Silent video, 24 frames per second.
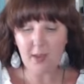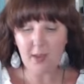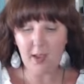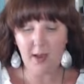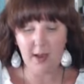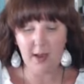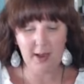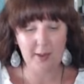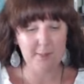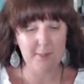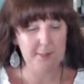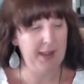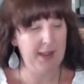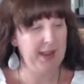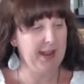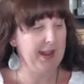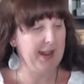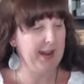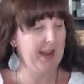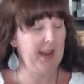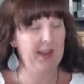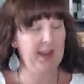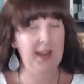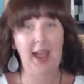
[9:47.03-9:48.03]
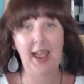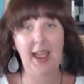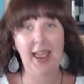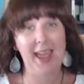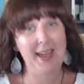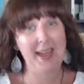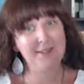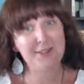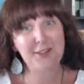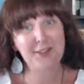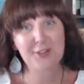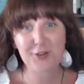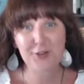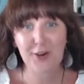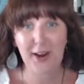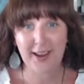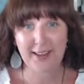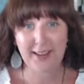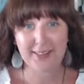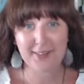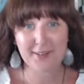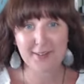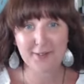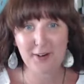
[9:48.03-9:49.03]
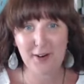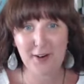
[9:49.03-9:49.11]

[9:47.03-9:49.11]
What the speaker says: And I haven't tried the